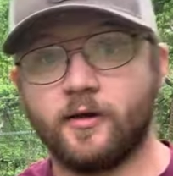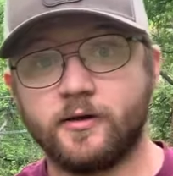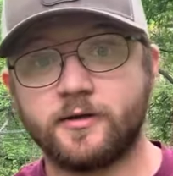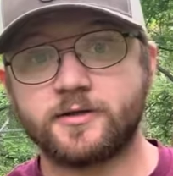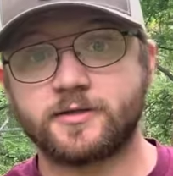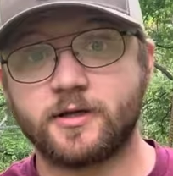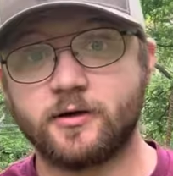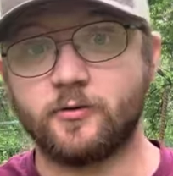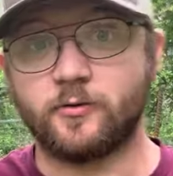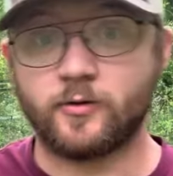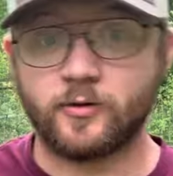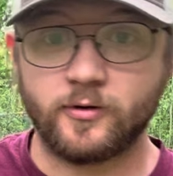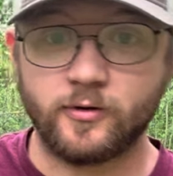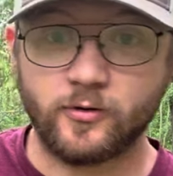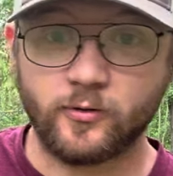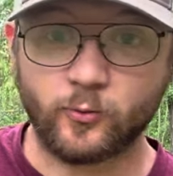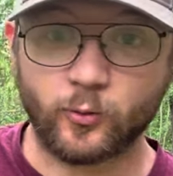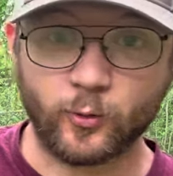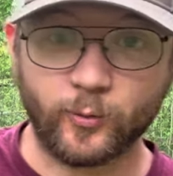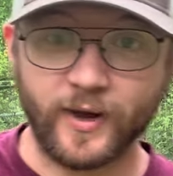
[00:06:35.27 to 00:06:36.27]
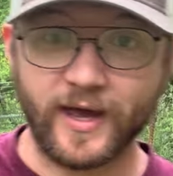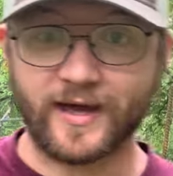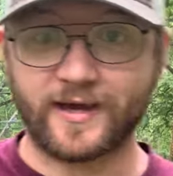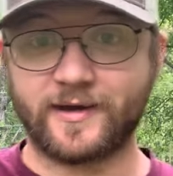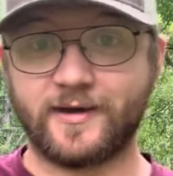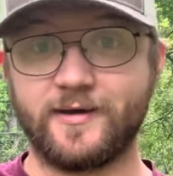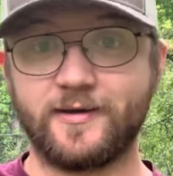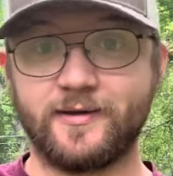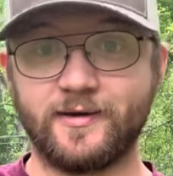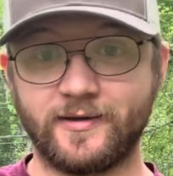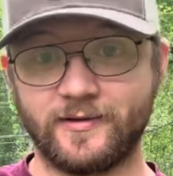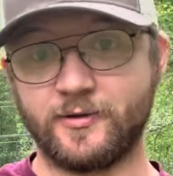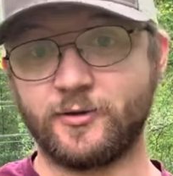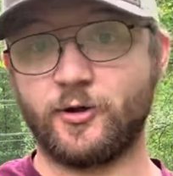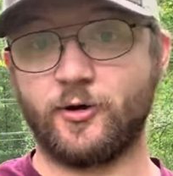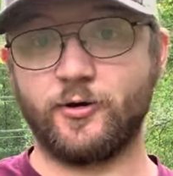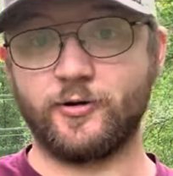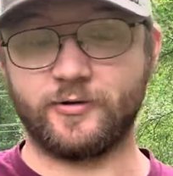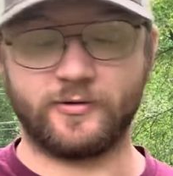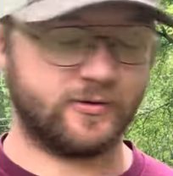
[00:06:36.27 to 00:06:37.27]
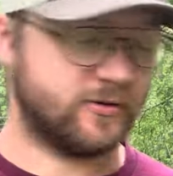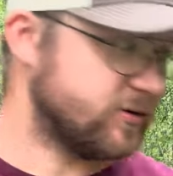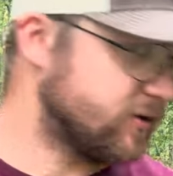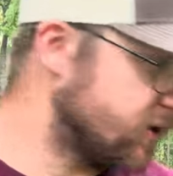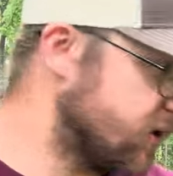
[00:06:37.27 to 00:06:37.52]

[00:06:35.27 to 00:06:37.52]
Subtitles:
So we're back in the garden.